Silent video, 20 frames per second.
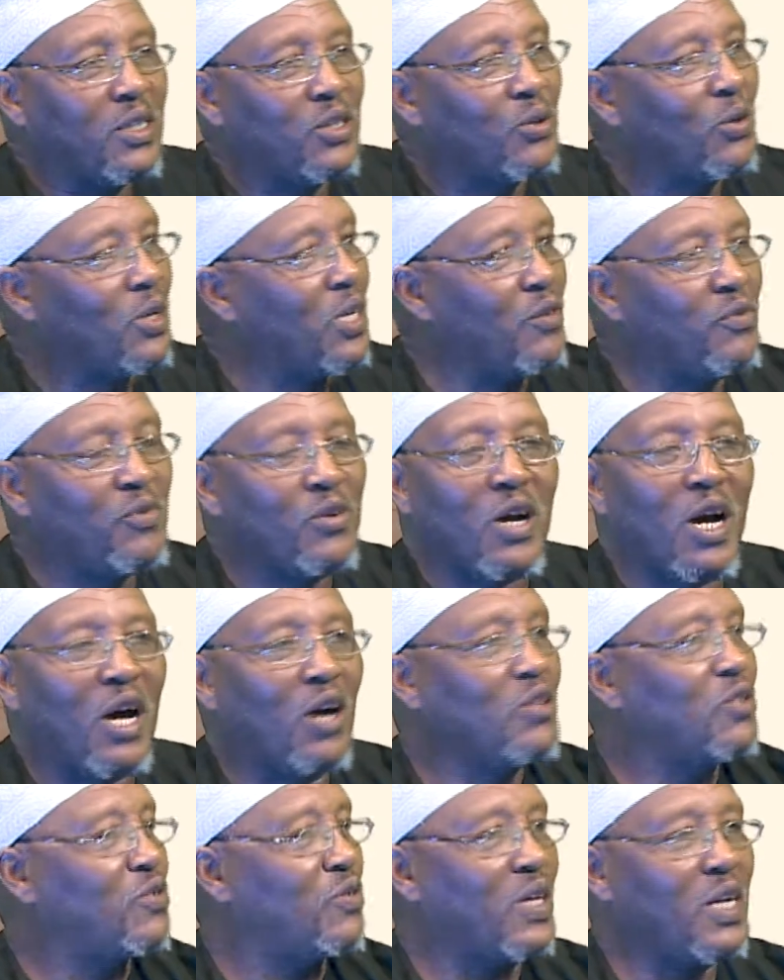you leave your
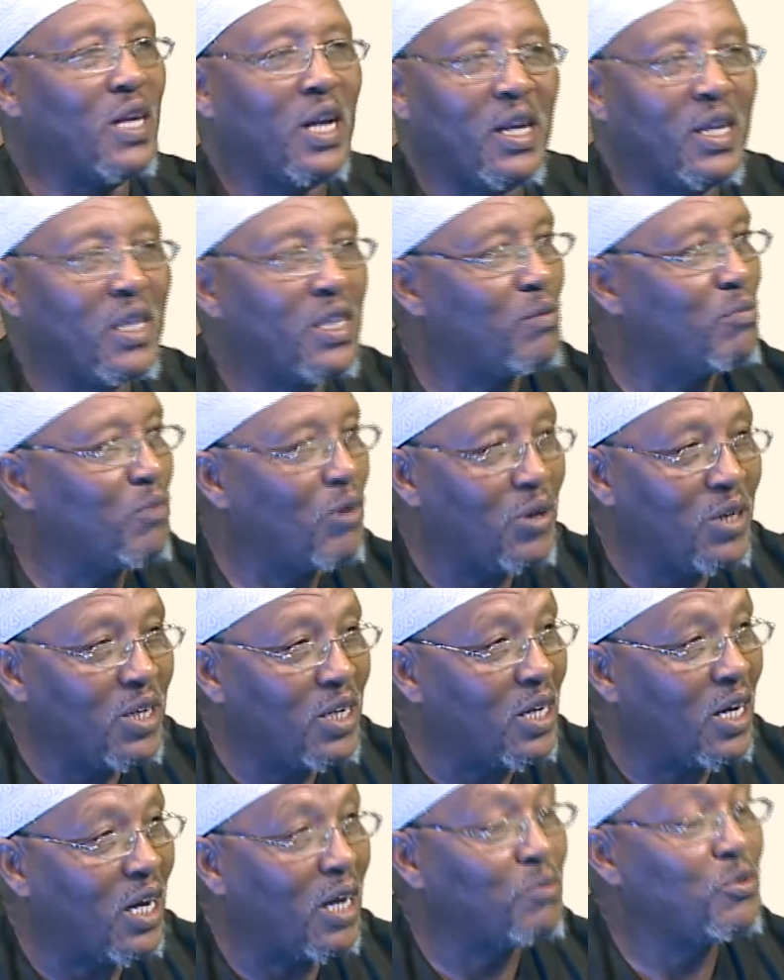house very early in the morning.
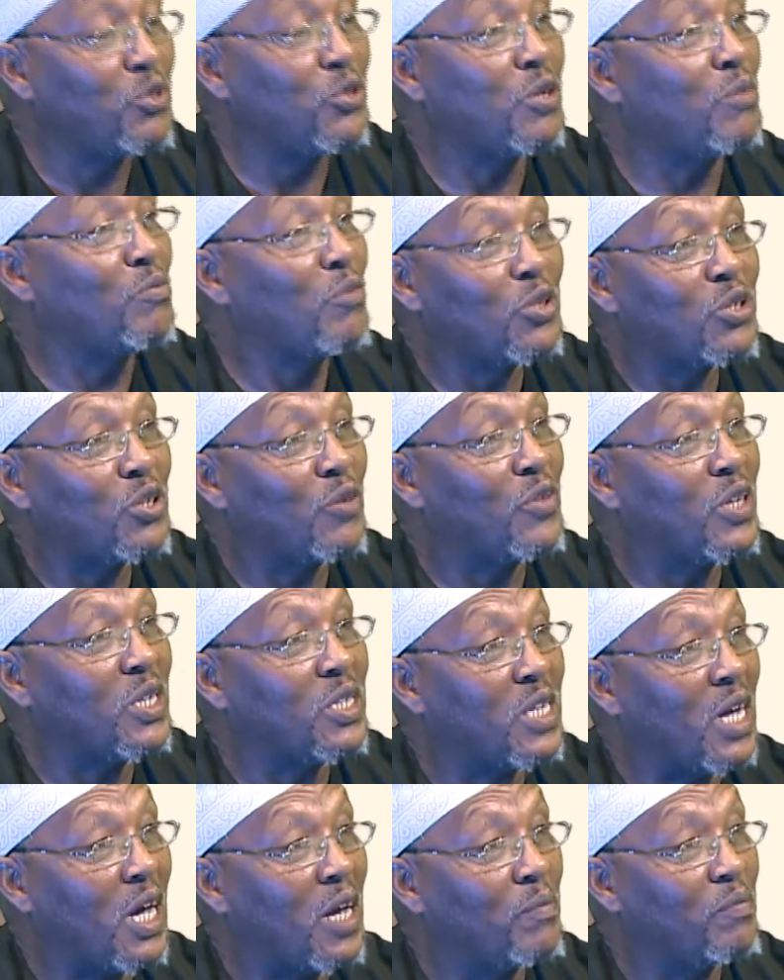I'm sure most of the
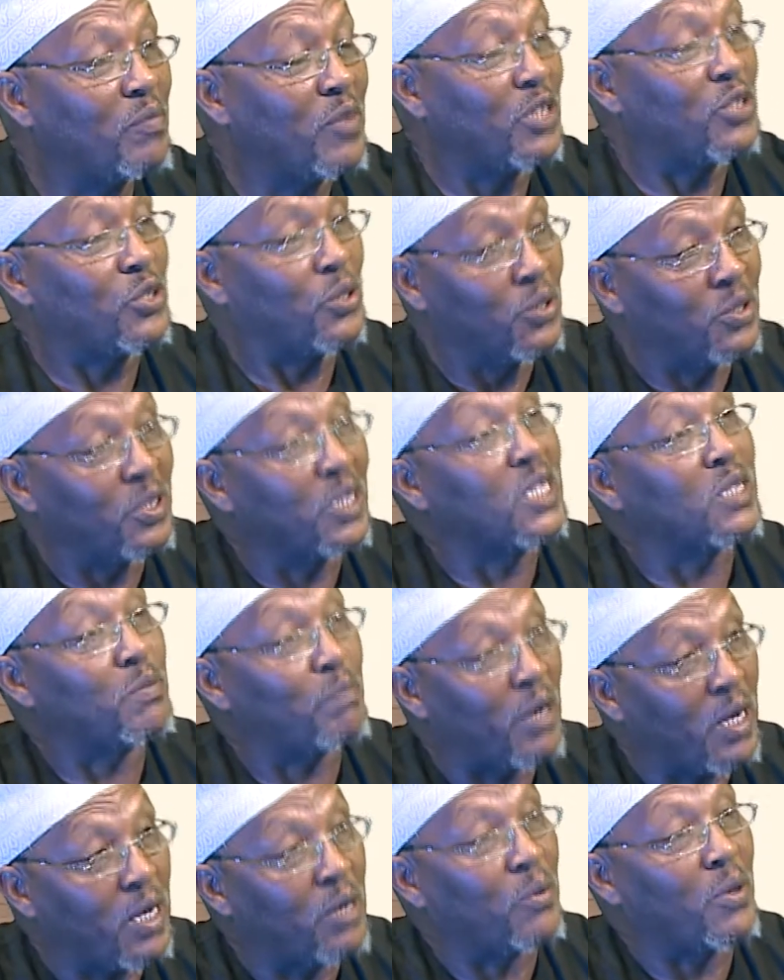time the children
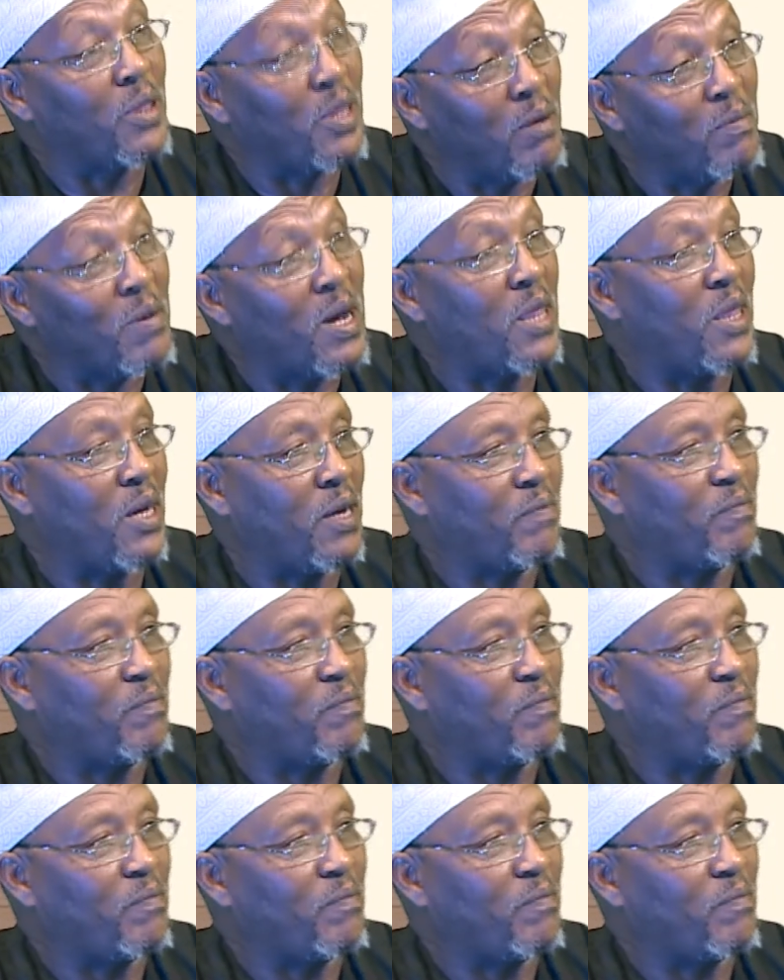spend with their mother.